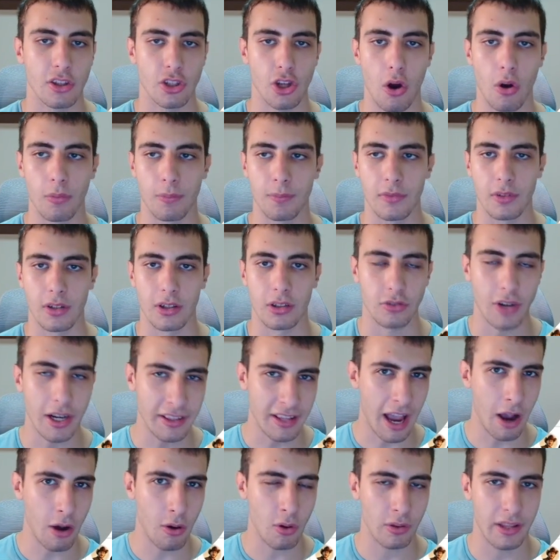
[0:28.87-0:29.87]
So right
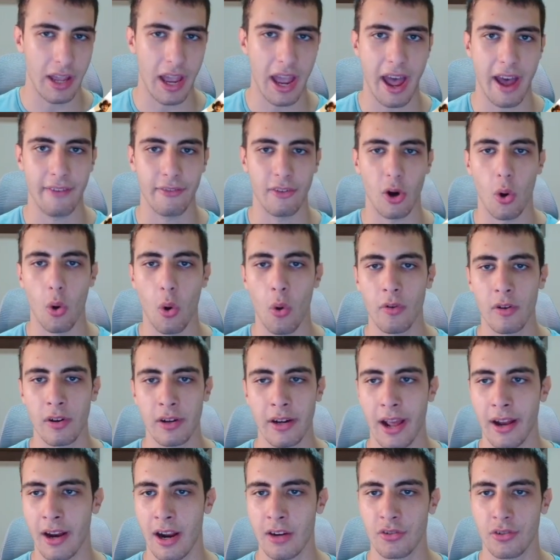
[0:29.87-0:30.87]
now, they have over
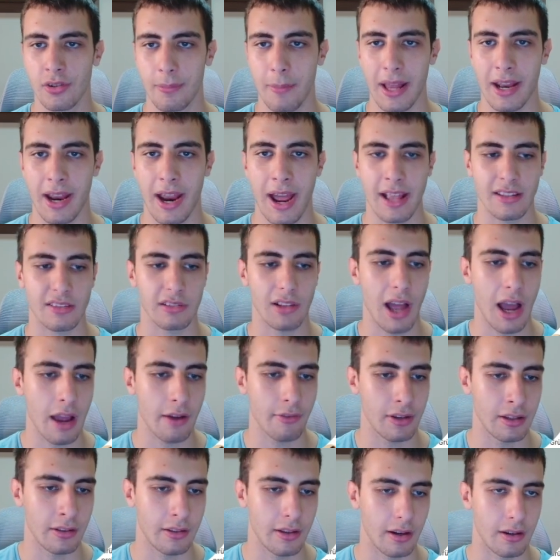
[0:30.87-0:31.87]
900 meta ads live
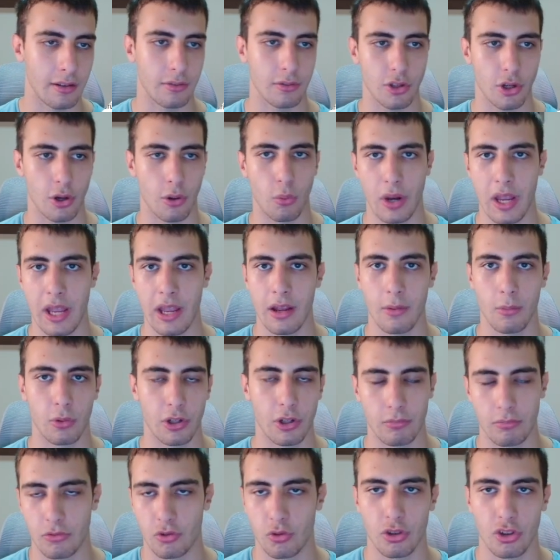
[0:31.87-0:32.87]
in there. So we
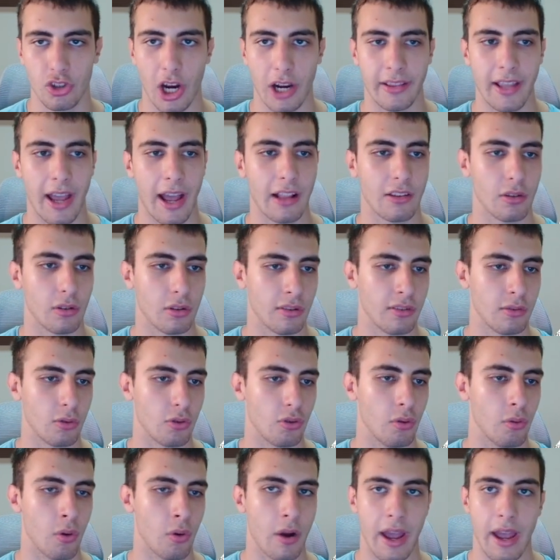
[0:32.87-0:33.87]
check that
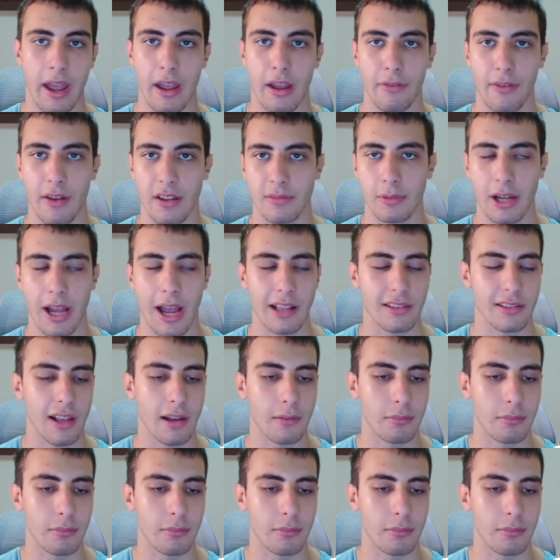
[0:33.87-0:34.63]
through a Facebook ads